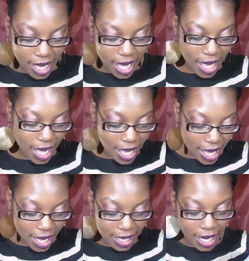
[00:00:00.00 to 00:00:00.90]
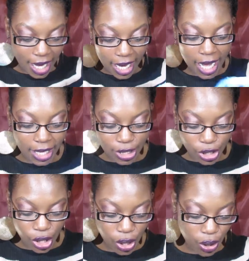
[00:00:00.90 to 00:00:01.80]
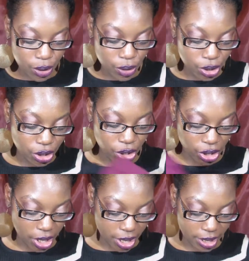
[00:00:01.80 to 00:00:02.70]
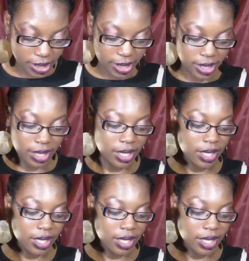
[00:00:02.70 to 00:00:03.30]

And I got two shirts.